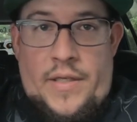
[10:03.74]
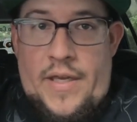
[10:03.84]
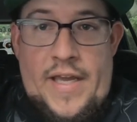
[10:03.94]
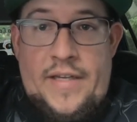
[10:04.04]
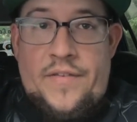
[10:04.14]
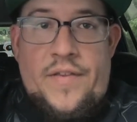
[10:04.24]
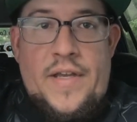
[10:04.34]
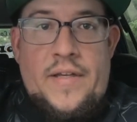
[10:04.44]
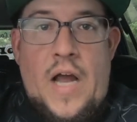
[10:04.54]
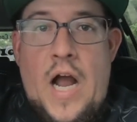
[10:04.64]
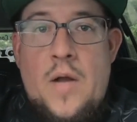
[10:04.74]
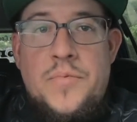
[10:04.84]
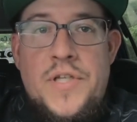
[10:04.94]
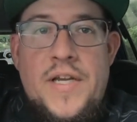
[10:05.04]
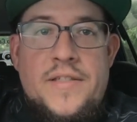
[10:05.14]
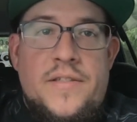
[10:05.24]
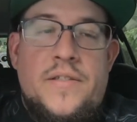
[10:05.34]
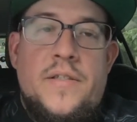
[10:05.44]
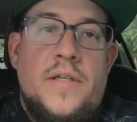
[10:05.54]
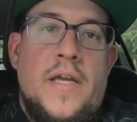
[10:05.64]
anything,
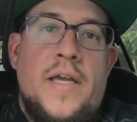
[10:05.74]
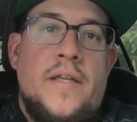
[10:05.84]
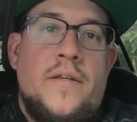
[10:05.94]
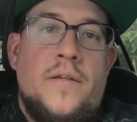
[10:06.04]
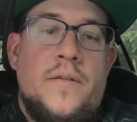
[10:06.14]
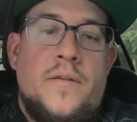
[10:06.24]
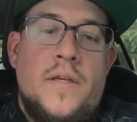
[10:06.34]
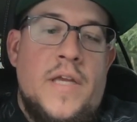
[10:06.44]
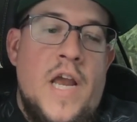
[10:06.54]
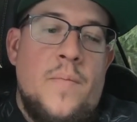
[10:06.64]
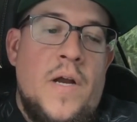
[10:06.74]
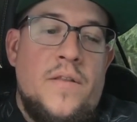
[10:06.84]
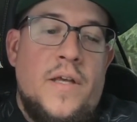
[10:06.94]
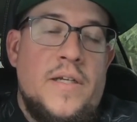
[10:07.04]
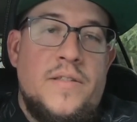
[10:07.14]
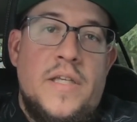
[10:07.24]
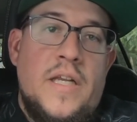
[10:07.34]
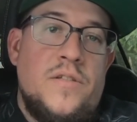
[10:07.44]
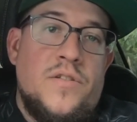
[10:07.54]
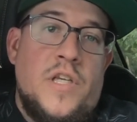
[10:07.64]
objects, and the camera, like I said,
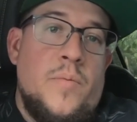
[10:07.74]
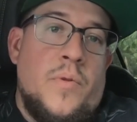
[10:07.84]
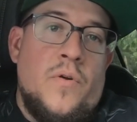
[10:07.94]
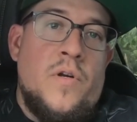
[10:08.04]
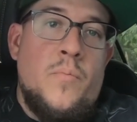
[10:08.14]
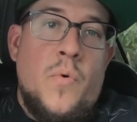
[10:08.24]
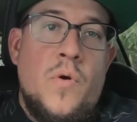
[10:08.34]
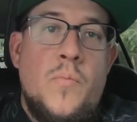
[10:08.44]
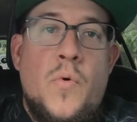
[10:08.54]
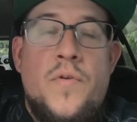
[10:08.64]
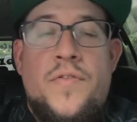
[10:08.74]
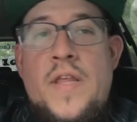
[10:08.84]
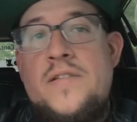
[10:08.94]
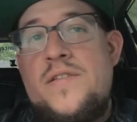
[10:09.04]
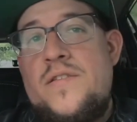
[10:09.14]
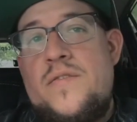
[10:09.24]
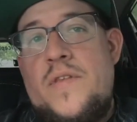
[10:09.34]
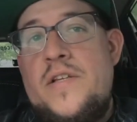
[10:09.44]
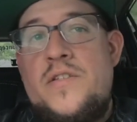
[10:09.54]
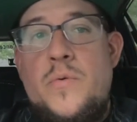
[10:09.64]
I just keep learning more and more, and that's
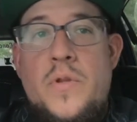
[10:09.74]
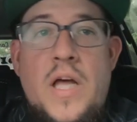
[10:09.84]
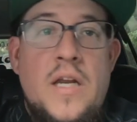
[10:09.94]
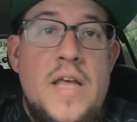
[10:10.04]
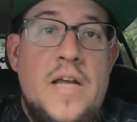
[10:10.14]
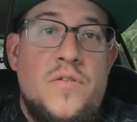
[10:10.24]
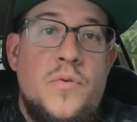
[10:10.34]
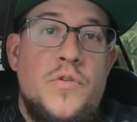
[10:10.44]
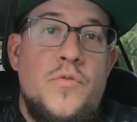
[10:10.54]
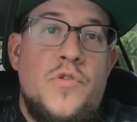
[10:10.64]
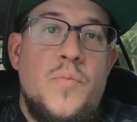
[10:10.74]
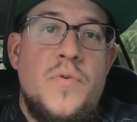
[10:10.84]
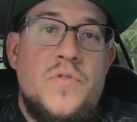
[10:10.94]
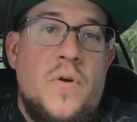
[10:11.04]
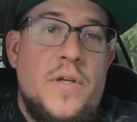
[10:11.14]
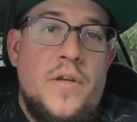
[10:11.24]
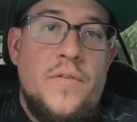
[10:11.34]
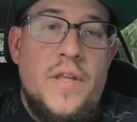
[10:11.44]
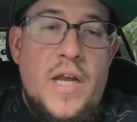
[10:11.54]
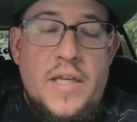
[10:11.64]
thanks to a lot of the actual YouTubers on here
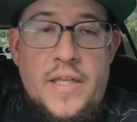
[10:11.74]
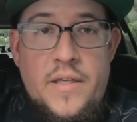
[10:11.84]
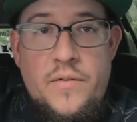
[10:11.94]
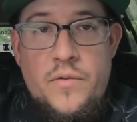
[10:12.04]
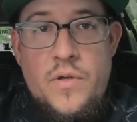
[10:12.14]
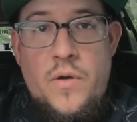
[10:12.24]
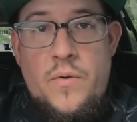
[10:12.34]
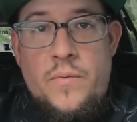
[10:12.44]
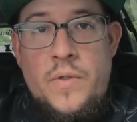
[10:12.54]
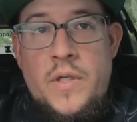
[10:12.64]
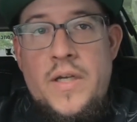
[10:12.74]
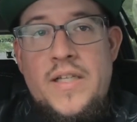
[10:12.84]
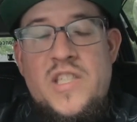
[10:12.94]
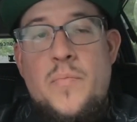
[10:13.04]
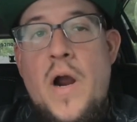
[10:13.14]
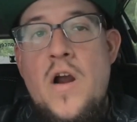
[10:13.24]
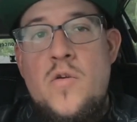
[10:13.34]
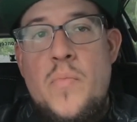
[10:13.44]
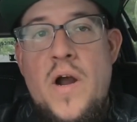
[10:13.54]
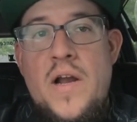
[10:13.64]
that I get, you know,
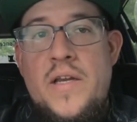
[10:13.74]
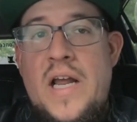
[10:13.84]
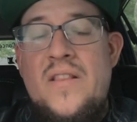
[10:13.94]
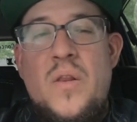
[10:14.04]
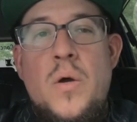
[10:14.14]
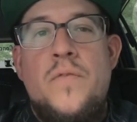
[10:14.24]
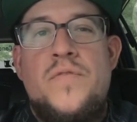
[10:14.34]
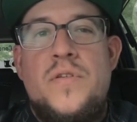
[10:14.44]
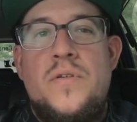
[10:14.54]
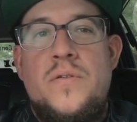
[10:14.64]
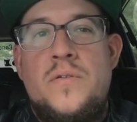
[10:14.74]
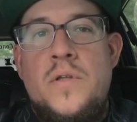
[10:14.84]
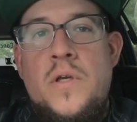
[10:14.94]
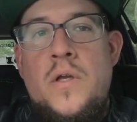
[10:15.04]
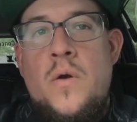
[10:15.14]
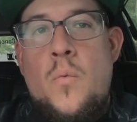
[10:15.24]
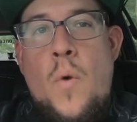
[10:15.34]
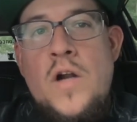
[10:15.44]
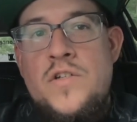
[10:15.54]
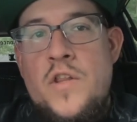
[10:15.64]
inspired by, and I love to
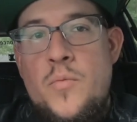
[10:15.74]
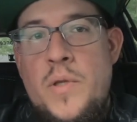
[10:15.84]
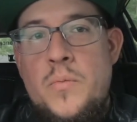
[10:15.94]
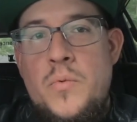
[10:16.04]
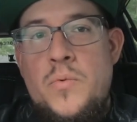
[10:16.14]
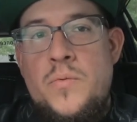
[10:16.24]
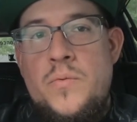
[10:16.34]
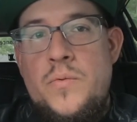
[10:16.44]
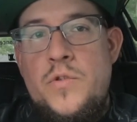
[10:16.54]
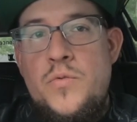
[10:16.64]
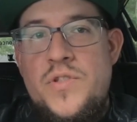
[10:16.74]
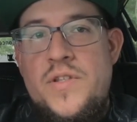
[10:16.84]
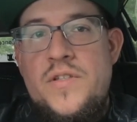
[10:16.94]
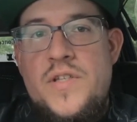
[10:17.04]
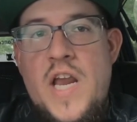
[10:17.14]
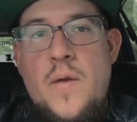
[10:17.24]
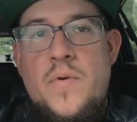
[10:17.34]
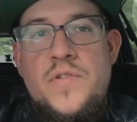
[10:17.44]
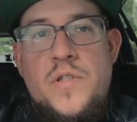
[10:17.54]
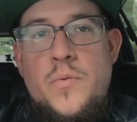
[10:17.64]
watch other people using this camera
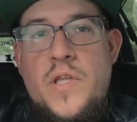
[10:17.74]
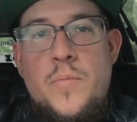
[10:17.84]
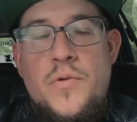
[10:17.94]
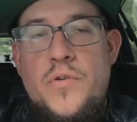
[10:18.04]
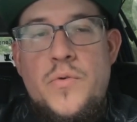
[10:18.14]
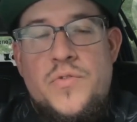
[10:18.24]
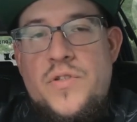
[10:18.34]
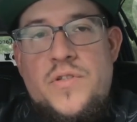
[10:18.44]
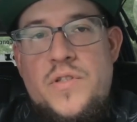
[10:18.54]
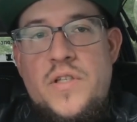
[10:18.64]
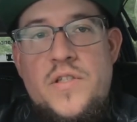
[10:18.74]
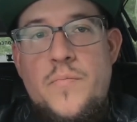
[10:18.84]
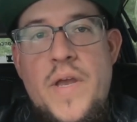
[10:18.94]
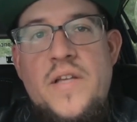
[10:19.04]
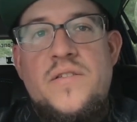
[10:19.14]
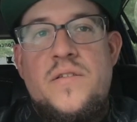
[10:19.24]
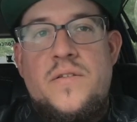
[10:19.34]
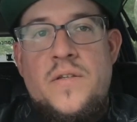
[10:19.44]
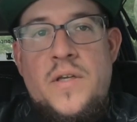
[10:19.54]
and see what they produce. It's amazing,